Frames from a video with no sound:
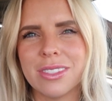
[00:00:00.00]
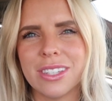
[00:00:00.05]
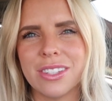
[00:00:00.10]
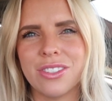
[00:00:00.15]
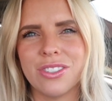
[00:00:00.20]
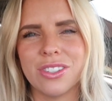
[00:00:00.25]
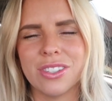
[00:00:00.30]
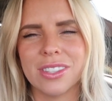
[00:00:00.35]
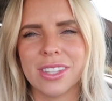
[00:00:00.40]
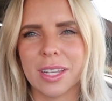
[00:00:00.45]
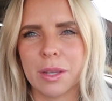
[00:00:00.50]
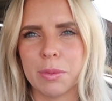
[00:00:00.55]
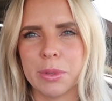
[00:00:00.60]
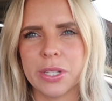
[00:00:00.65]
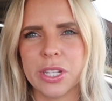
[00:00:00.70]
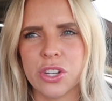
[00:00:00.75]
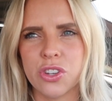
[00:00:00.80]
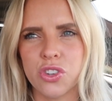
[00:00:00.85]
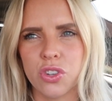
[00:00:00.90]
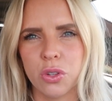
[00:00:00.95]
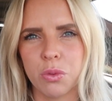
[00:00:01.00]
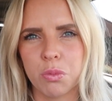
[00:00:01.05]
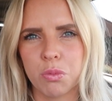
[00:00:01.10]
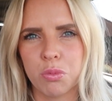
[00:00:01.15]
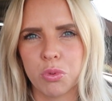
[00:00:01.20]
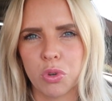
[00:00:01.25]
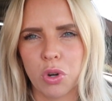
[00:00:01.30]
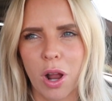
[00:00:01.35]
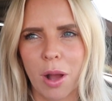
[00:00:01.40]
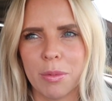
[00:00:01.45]
It's just like a potential
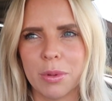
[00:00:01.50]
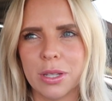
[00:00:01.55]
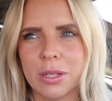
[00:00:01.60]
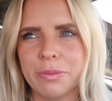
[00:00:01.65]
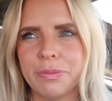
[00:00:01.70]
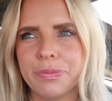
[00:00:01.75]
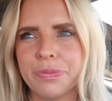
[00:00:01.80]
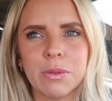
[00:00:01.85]
problem.